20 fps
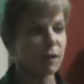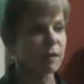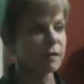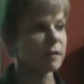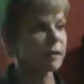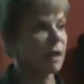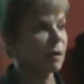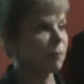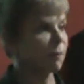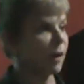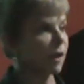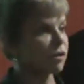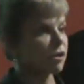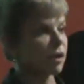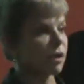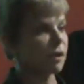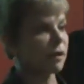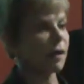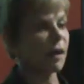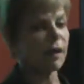the state
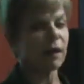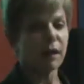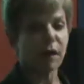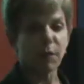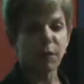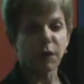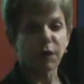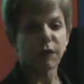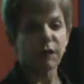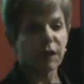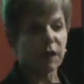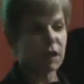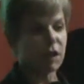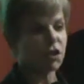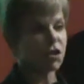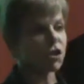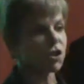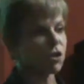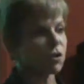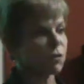budget, and a number of the
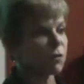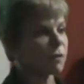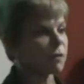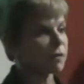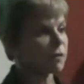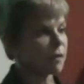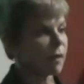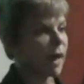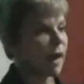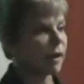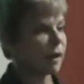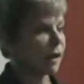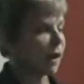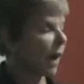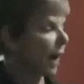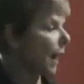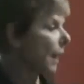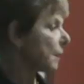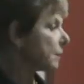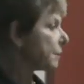issues
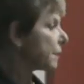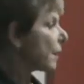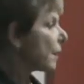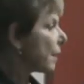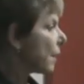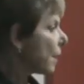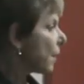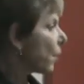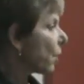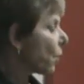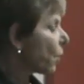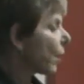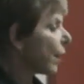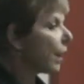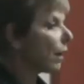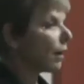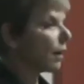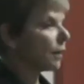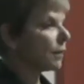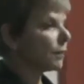that
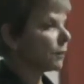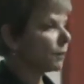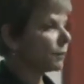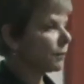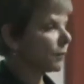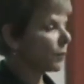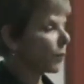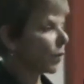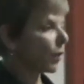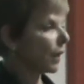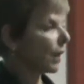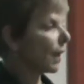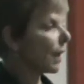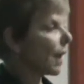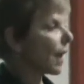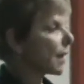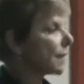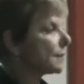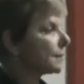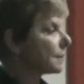we are working
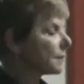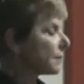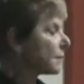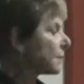on.